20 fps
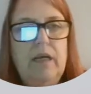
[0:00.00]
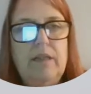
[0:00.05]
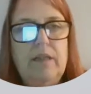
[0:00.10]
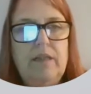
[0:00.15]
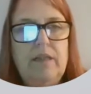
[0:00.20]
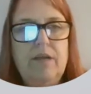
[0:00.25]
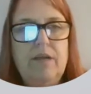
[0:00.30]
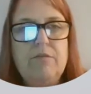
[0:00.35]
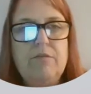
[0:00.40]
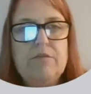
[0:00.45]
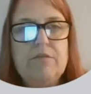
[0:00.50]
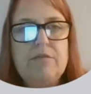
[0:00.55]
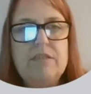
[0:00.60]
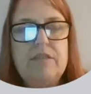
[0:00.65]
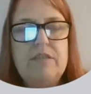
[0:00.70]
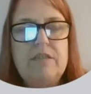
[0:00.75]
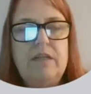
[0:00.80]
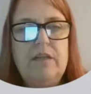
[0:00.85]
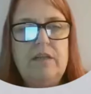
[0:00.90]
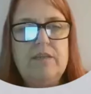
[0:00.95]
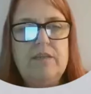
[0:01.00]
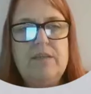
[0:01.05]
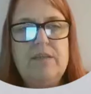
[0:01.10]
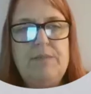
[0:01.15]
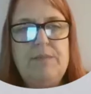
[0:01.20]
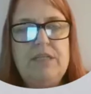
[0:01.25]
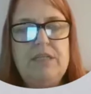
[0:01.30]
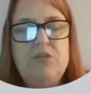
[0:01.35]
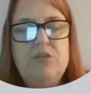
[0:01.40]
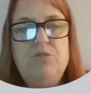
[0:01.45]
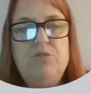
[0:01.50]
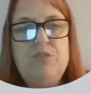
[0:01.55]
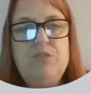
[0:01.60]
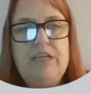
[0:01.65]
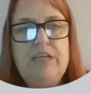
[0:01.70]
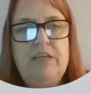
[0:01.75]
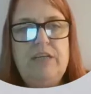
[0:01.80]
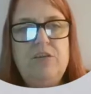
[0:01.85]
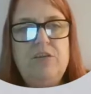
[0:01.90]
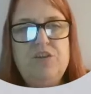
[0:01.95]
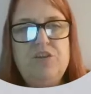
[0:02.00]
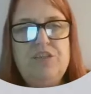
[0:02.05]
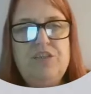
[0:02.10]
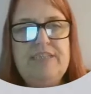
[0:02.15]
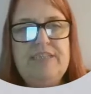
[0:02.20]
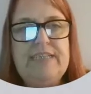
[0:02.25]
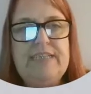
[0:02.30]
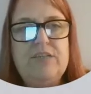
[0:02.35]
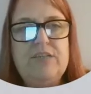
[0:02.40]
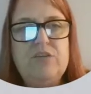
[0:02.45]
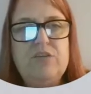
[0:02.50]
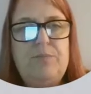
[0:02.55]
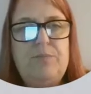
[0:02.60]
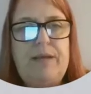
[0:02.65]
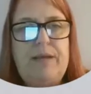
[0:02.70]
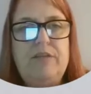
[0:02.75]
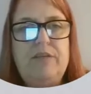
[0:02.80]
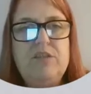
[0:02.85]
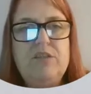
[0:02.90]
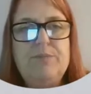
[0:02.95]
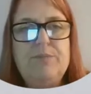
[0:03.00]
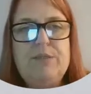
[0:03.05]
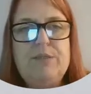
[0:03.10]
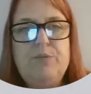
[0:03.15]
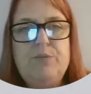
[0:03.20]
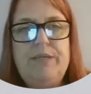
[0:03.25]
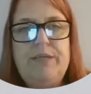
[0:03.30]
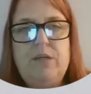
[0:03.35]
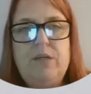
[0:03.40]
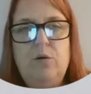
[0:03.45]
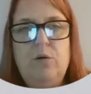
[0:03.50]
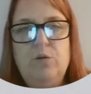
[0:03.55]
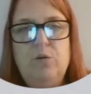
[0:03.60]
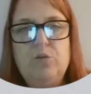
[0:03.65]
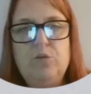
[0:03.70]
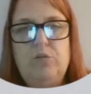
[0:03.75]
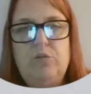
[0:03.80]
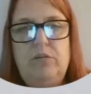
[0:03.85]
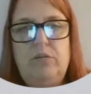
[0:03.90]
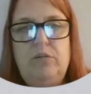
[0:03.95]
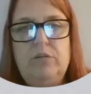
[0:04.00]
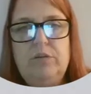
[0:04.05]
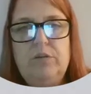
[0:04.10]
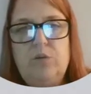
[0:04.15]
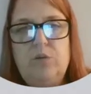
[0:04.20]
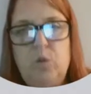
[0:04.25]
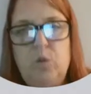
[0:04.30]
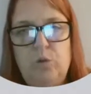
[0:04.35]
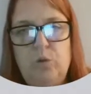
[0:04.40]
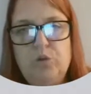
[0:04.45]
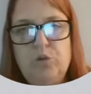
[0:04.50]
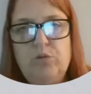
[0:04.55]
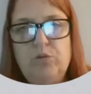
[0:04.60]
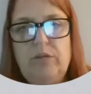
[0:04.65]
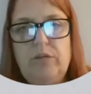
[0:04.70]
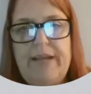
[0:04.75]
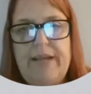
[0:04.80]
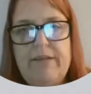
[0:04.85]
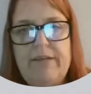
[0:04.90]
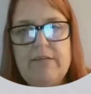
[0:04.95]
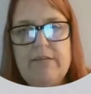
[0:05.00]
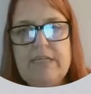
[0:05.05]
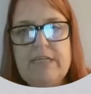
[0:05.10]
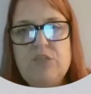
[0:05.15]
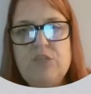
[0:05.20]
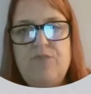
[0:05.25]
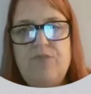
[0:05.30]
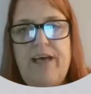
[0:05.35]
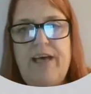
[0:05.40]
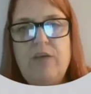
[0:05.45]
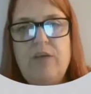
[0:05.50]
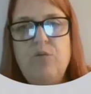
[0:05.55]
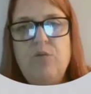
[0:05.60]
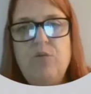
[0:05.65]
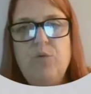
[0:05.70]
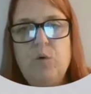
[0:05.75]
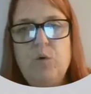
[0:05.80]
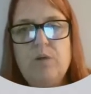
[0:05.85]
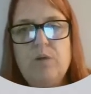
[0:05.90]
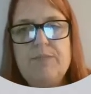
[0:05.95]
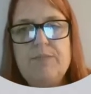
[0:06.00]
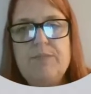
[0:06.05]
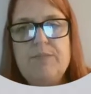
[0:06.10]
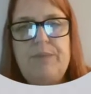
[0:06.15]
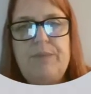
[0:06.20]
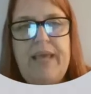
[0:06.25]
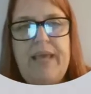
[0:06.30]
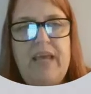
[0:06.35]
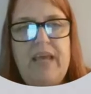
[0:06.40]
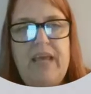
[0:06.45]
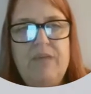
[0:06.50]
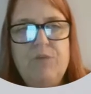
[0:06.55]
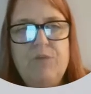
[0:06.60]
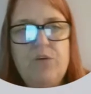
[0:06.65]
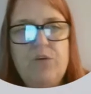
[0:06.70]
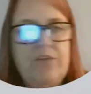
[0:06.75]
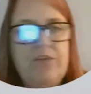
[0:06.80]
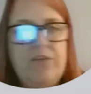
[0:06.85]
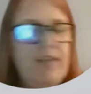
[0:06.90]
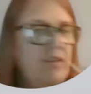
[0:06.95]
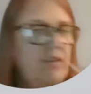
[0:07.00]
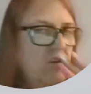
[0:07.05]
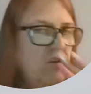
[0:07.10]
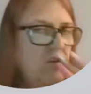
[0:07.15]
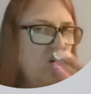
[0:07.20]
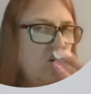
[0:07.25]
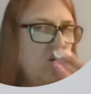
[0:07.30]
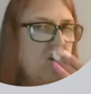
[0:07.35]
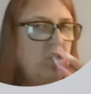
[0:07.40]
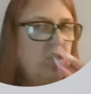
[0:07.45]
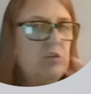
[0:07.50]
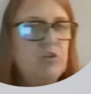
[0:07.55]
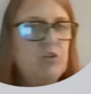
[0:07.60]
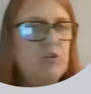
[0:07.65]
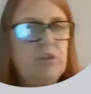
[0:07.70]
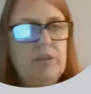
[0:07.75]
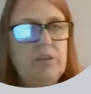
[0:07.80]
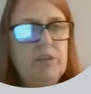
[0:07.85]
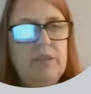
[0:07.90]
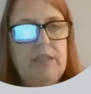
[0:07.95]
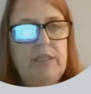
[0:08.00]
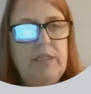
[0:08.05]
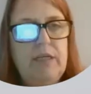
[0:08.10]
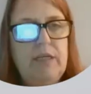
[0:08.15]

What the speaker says: There's some of the new challenges that there's a balance between cultural heritage, value norms, and behaviors in the new culture.